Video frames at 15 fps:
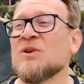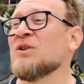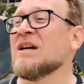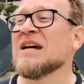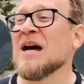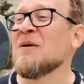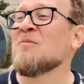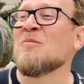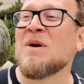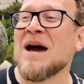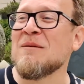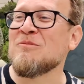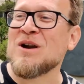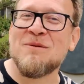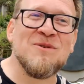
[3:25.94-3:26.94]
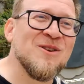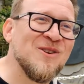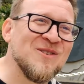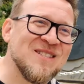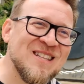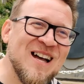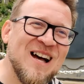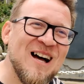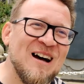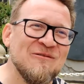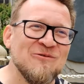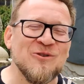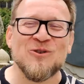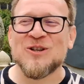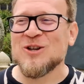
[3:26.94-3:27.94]
going to come buy barbecue
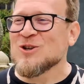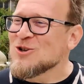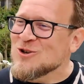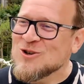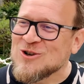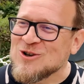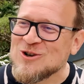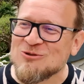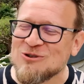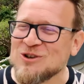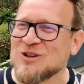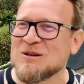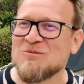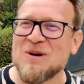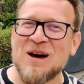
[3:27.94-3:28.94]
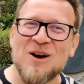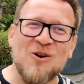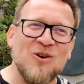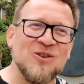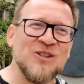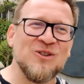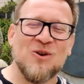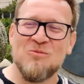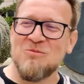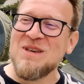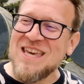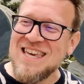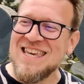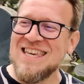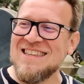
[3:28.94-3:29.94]
stuff. We're going to cook. We're going to buy all,
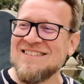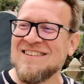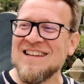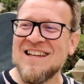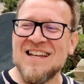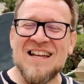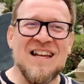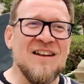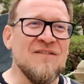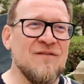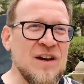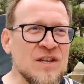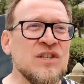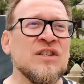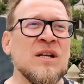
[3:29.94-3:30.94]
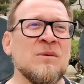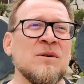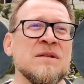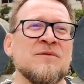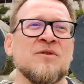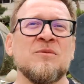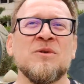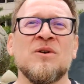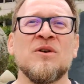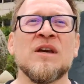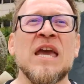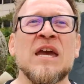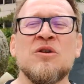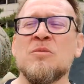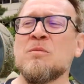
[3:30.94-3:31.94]
meat, vegetables from you.
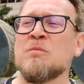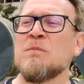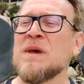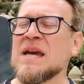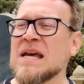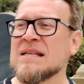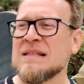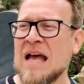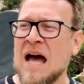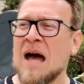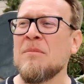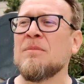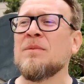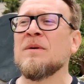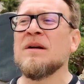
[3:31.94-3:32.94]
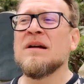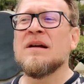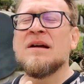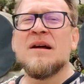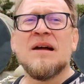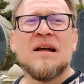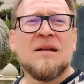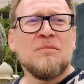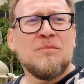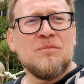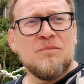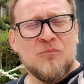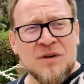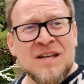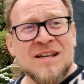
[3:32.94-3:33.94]
Can you pick us up?
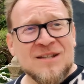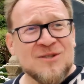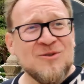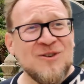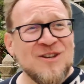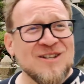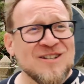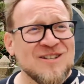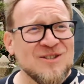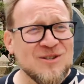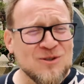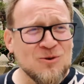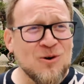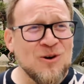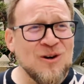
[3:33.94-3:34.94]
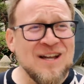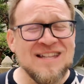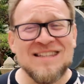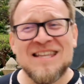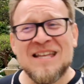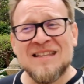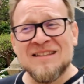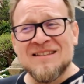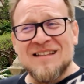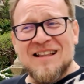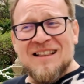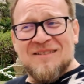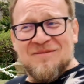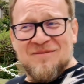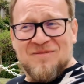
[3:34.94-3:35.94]
Bring us to your store and then
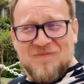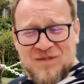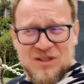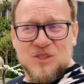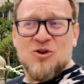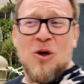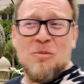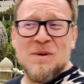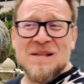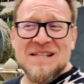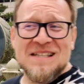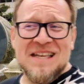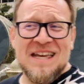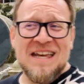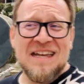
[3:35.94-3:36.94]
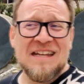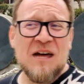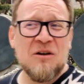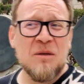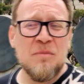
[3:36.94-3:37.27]
drop us at our